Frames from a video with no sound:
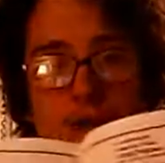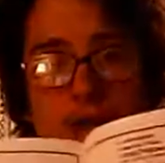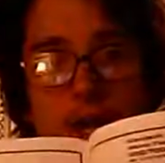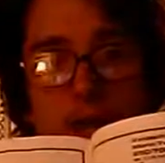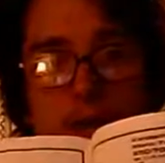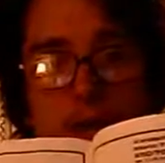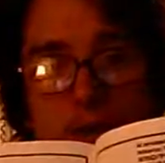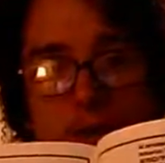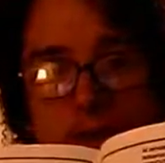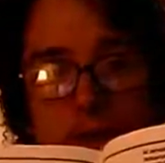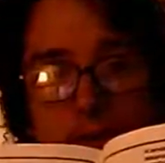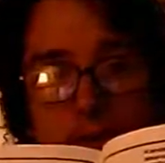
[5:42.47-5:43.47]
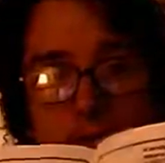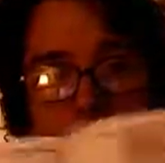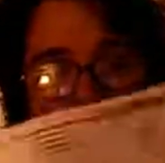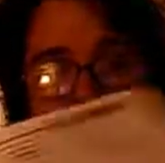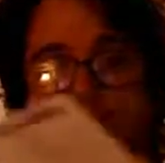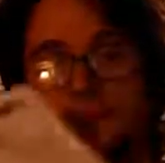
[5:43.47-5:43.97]
they got cool
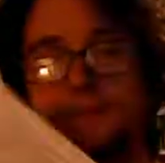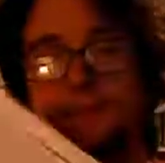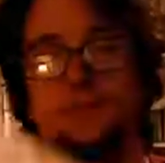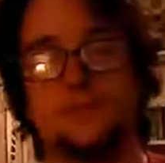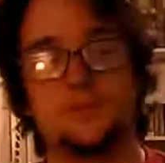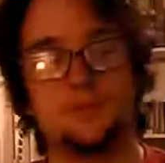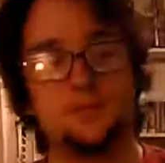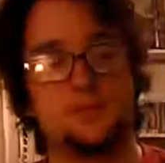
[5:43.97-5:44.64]
stuff.